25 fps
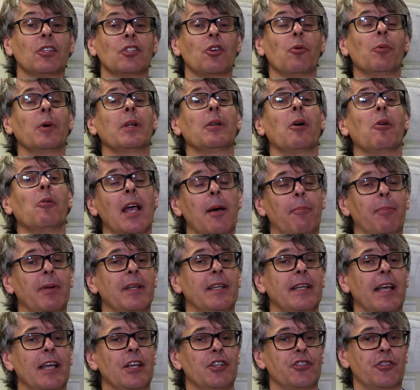So what's the
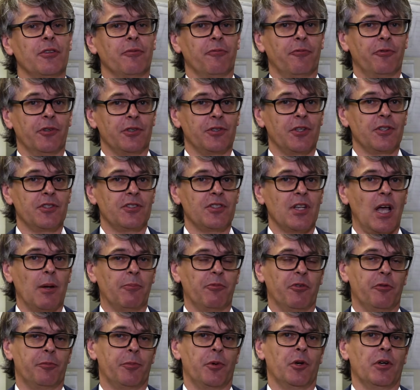application for this
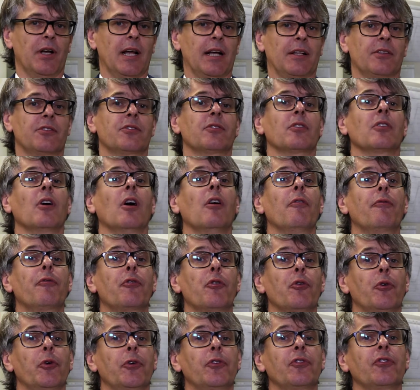type of product? Of
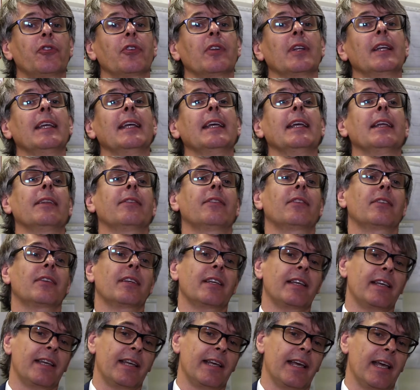course, it
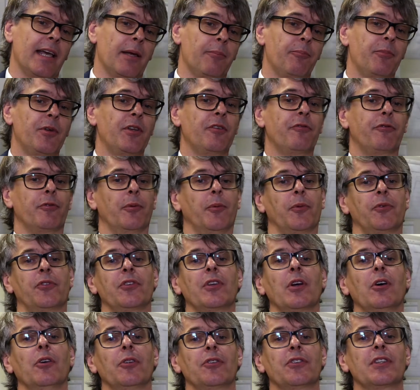can be from
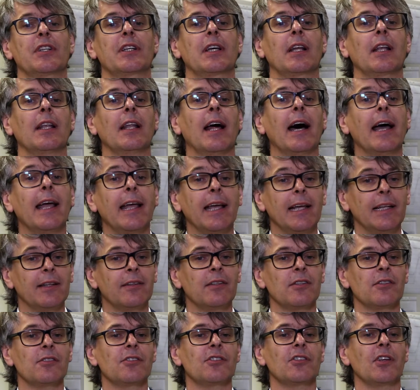the, on the
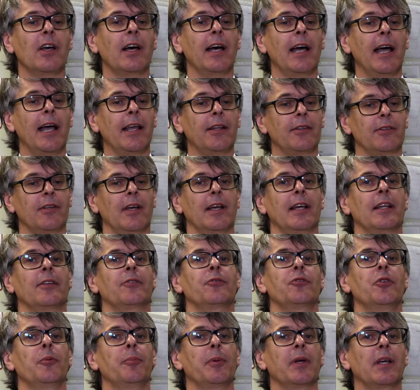client side,
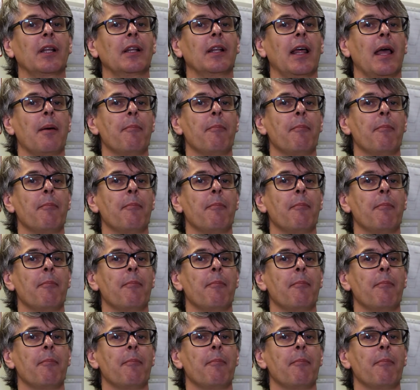typical